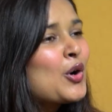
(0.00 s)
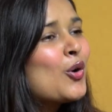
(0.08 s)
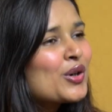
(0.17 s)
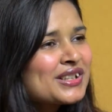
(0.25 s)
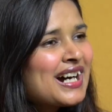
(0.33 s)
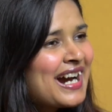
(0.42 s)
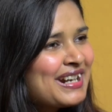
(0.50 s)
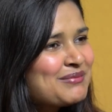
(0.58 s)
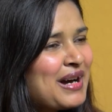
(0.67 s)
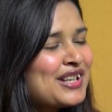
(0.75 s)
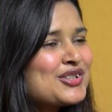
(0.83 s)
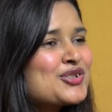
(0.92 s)
or the hiring
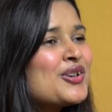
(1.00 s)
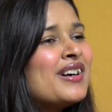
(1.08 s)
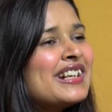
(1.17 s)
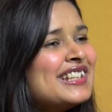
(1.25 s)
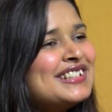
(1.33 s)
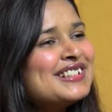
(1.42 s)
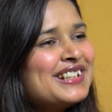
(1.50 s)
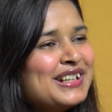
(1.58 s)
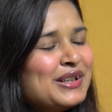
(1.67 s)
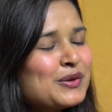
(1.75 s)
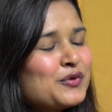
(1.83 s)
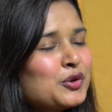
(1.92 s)
manager in the
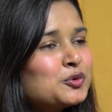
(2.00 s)
interview.